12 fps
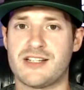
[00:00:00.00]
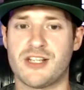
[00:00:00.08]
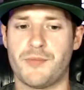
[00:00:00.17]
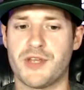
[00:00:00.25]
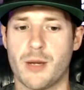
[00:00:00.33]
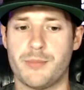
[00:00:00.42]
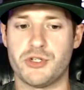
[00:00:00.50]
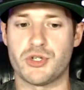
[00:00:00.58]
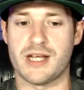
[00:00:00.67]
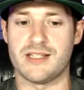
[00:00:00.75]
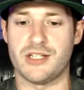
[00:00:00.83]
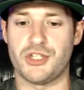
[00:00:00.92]
something up in
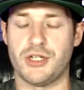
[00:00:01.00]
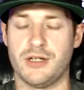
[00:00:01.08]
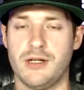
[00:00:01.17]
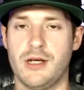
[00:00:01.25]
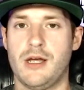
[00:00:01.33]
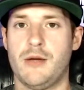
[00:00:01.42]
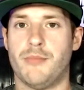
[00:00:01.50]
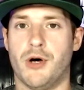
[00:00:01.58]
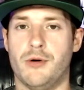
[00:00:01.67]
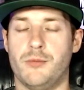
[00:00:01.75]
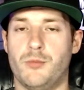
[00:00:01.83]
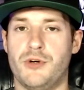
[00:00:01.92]
transition.
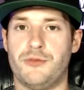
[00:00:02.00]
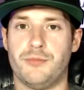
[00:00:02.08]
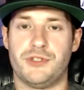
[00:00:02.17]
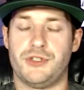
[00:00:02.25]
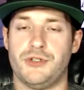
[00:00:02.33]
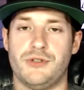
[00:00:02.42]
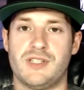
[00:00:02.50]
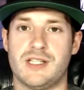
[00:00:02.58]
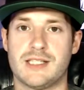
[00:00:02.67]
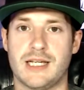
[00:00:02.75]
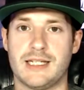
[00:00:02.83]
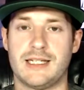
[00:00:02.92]
But with Mattos,
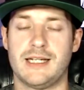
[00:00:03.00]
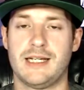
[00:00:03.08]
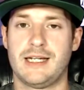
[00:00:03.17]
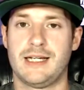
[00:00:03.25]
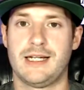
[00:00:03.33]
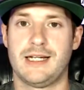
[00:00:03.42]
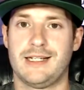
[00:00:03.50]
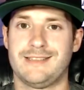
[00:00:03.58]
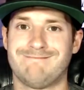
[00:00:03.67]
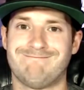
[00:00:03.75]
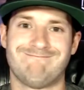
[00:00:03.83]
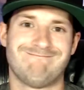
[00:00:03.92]
it's like,
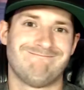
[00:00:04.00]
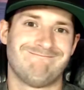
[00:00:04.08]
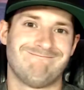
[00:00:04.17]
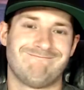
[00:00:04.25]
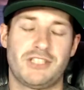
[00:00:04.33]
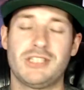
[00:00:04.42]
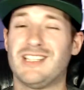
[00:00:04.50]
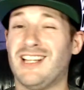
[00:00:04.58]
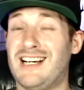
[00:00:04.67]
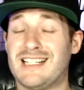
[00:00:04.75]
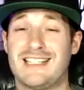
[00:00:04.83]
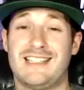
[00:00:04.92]
good
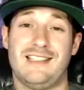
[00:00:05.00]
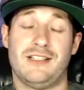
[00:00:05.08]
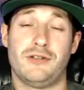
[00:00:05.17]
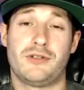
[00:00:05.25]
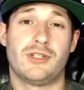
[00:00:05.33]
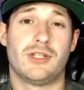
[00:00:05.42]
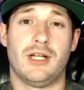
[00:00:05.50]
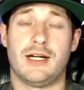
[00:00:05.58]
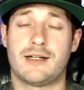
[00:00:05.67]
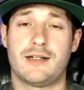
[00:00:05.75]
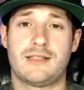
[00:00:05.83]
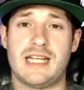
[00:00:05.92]
luck, good
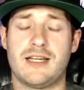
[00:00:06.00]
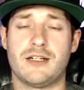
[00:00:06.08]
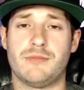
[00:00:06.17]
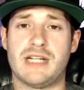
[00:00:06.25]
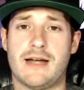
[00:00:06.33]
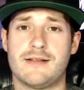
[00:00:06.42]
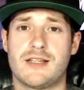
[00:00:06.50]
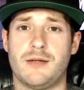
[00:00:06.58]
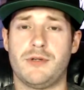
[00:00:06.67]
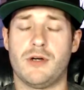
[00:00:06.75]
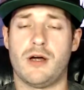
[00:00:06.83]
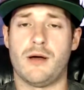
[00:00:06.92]
luck. Taking him down is going
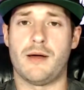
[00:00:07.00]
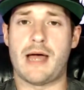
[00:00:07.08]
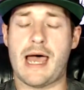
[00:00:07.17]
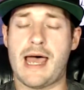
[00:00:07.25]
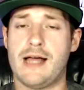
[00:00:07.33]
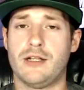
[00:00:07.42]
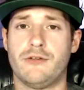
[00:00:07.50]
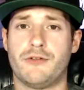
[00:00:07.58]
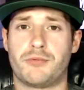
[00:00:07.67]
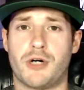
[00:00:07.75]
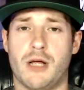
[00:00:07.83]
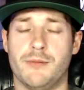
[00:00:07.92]
to be a hell of a
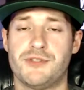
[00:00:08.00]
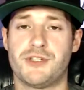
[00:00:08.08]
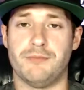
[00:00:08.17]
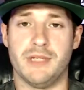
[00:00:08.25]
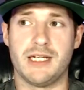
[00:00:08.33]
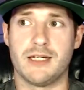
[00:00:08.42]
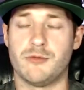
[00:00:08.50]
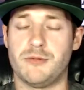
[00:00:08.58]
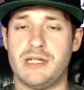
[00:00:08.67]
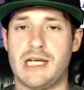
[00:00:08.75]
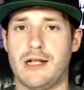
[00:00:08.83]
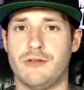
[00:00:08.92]
problem. Submitting him would
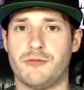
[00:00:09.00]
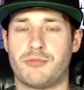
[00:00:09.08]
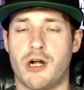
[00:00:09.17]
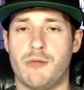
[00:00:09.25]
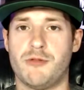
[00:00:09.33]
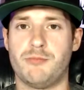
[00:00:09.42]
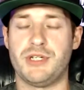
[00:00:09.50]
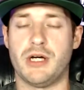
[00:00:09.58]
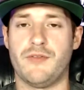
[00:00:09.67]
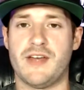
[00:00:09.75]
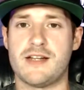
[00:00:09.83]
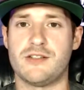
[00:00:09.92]
be a hell of a problem. And
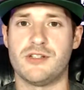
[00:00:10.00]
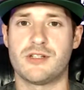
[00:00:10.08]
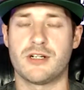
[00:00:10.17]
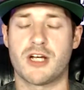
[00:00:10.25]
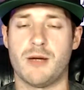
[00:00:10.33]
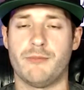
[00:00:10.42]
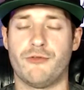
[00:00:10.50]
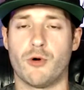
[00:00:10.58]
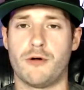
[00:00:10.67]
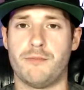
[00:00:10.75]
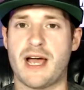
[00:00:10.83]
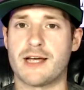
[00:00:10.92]
beyond that, he's just going to come
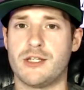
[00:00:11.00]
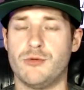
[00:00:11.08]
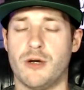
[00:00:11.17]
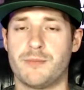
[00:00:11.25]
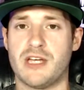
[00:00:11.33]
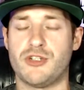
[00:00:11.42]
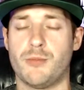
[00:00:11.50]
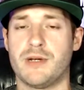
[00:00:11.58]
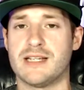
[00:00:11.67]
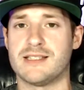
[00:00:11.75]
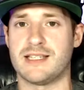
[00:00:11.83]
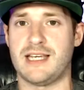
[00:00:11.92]
forward, back you up, get you up
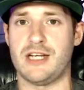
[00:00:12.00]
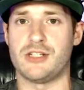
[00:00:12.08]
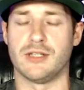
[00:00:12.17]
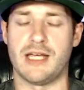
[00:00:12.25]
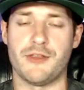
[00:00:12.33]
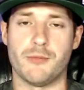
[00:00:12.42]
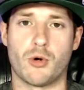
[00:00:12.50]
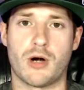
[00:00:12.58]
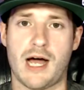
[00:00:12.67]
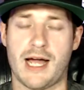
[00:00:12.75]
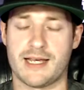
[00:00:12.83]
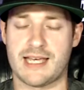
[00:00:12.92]
against the cage, land the
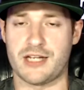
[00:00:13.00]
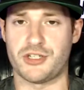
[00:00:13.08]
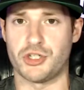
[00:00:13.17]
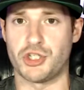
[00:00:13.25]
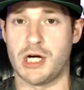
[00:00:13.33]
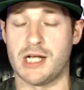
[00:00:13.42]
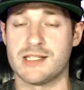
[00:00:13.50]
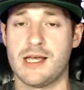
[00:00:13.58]
more eye-catching shots,